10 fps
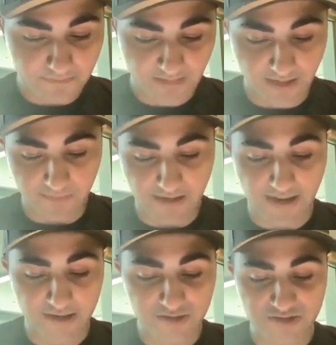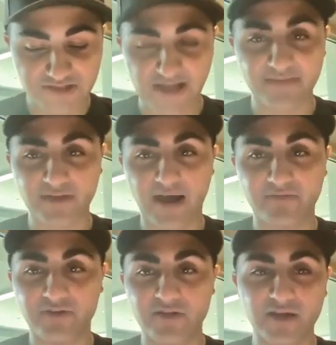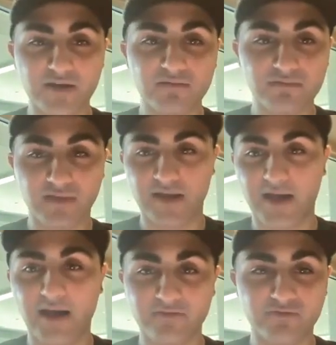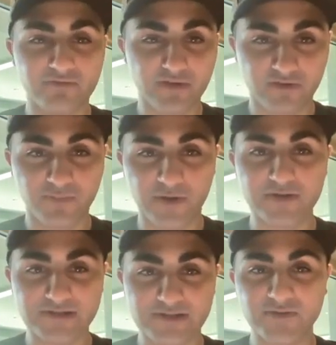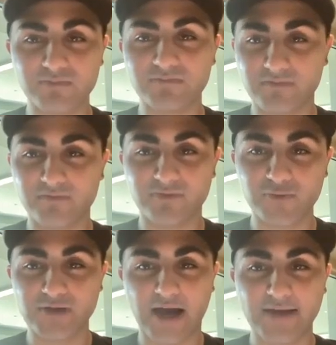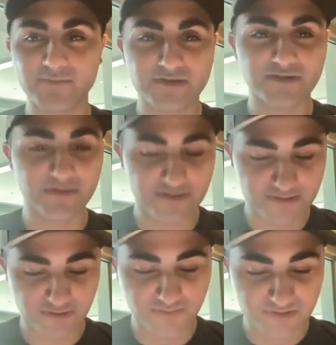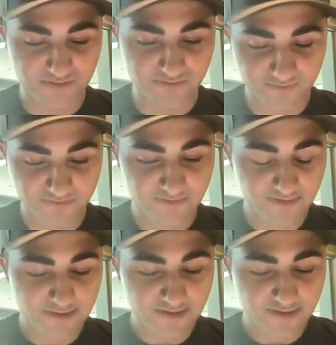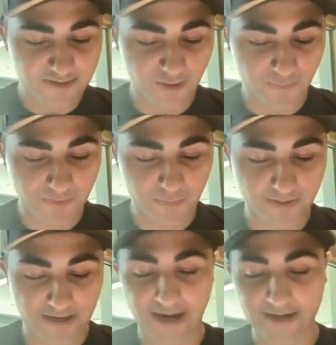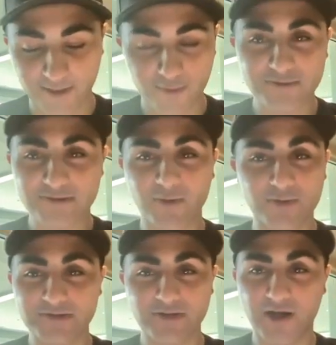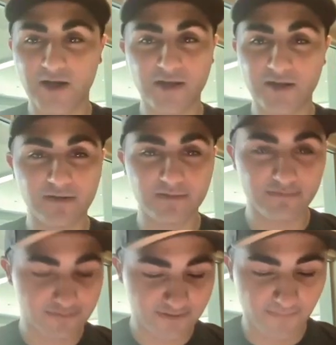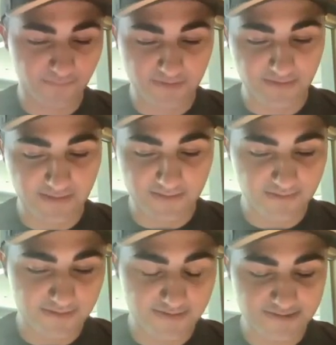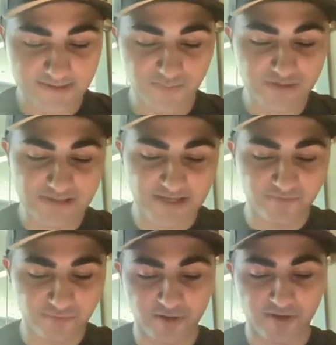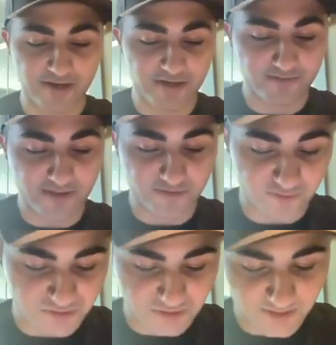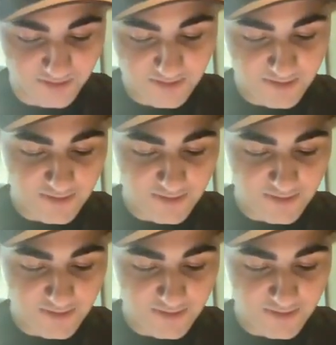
and I mean, I understand that feeling. Like I've experienced it a few times in terms of yeah. you know, people that I know. So it's not something that should be taken for granted. That's for sure,